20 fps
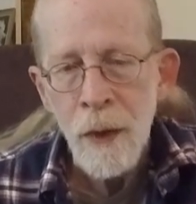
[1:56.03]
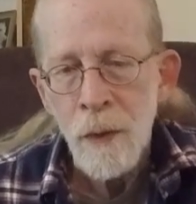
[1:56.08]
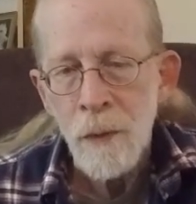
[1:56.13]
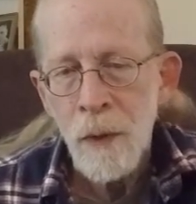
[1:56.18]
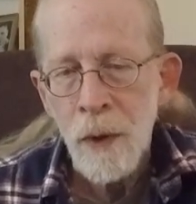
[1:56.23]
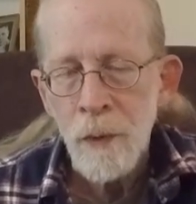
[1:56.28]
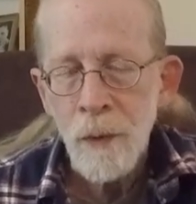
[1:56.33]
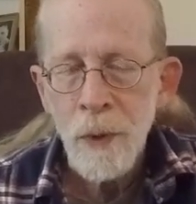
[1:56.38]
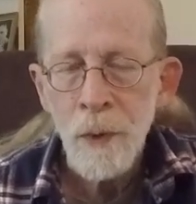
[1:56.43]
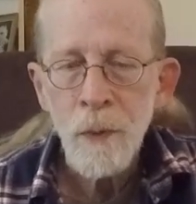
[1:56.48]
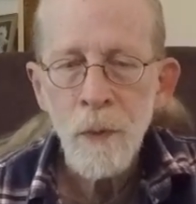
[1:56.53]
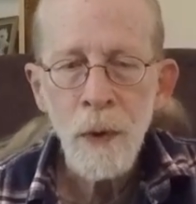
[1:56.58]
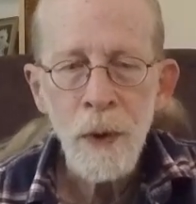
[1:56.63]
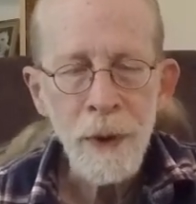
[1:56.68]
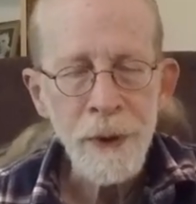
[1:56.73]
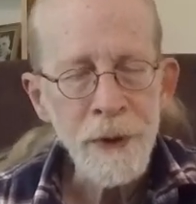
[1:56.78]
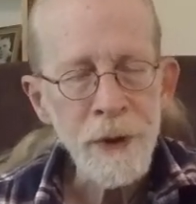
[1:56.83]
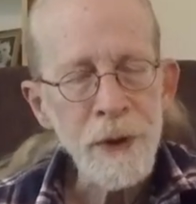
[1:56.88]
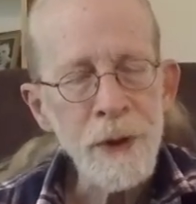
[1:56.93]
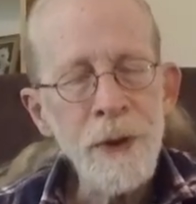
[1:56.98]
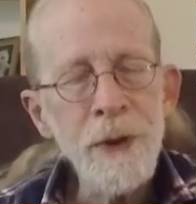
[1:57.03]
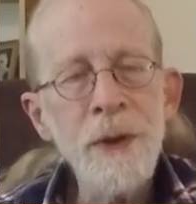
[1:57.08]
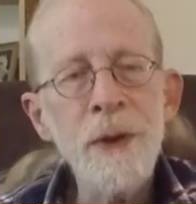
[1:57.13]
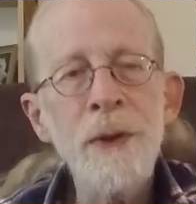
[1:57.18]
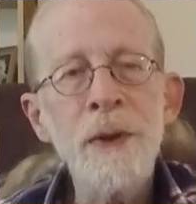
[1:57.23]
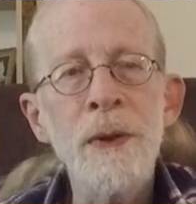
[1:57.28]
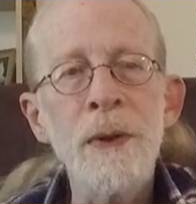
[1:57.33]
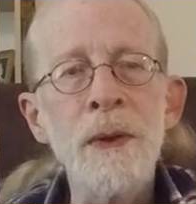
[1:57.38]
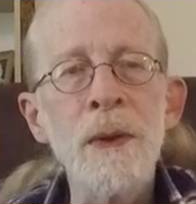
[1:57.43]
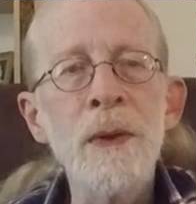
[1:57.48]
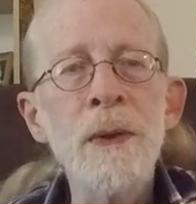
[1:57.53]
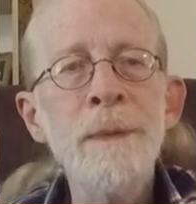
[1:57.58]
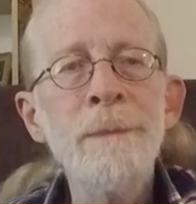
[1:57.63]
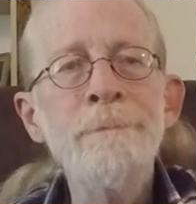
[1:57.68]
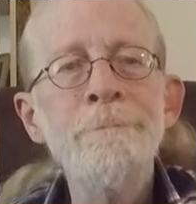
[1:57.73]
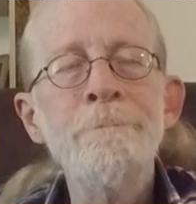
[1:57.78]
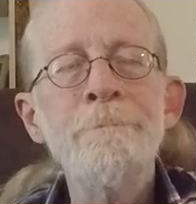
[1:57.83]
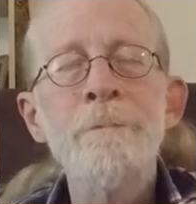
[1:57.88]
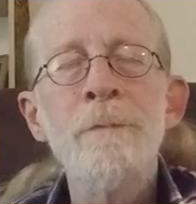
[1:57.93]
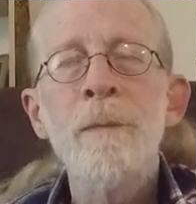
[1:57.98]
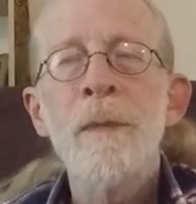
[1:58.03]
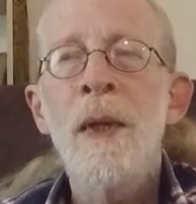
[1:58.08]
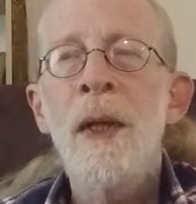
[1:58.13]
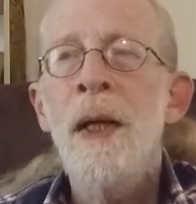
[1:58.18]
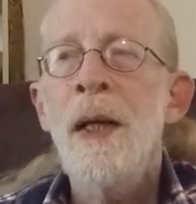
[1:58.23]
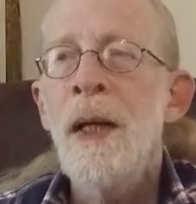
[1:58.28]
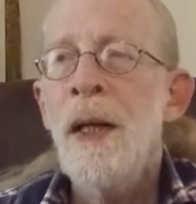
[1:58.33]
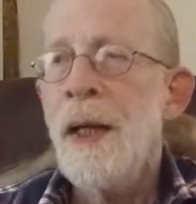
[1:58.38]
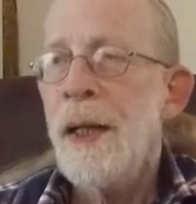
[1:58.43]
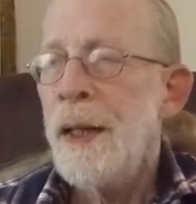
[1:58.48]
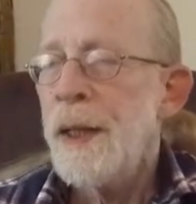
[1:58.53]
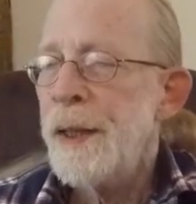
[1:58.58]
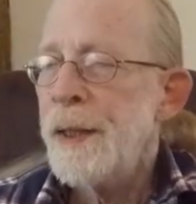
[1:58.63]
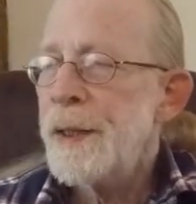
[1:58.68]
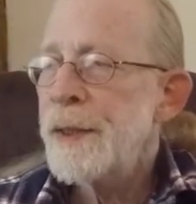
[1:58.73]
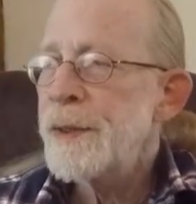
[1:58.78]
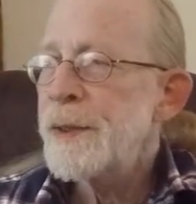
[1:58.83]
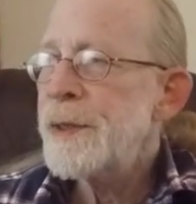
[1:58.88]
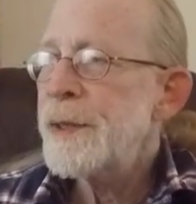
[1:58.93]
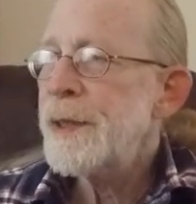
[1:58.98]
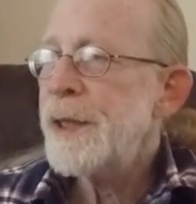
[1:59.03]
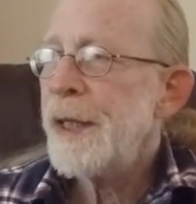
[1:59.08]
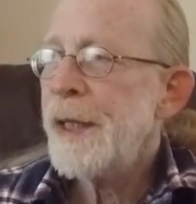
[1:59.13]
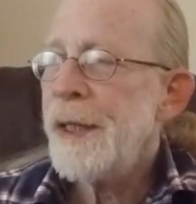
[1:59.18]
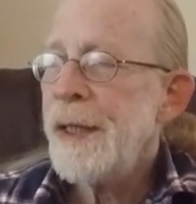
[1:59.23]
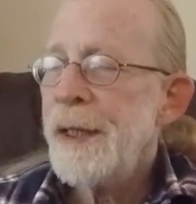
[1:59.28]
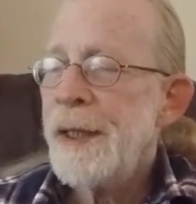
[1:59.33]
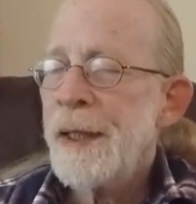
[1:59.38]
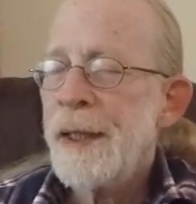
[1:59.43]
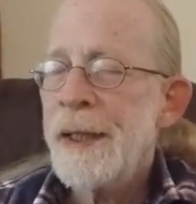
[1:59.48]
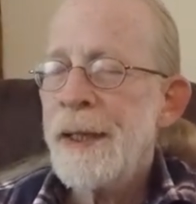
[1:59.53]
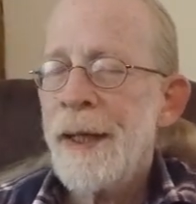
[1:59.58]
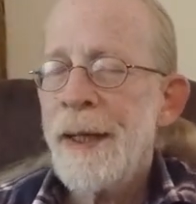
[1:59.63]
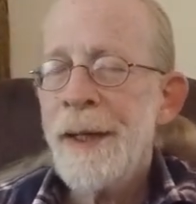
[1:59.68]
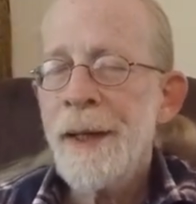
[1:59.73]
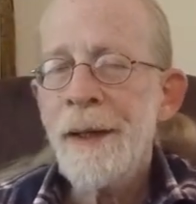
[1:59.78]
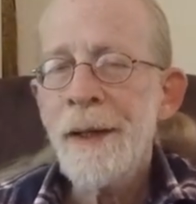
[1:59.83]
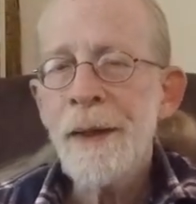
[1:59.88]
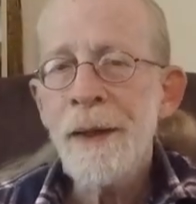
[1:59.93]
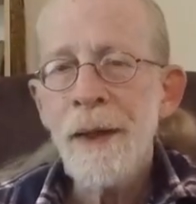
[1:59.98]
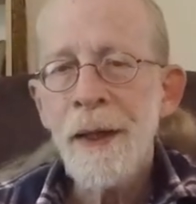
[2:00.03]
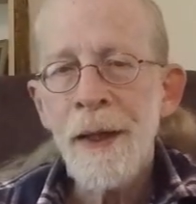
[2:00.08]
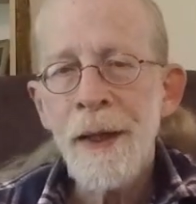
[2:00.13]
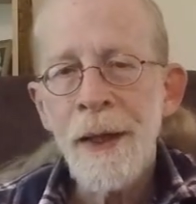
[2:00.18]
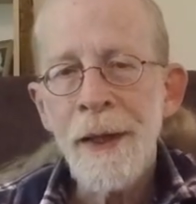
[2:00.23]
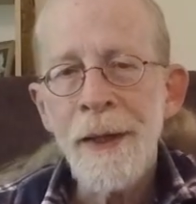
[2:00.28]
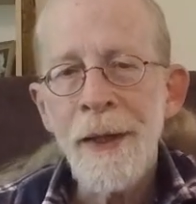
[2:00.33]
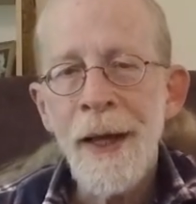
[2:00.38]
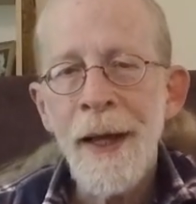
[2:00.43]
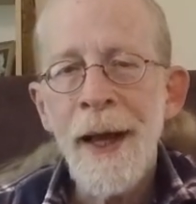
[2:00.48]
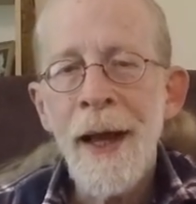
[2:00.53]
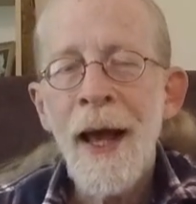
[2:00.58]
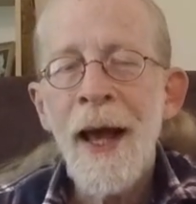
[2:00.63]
what we want to do is take an, L, an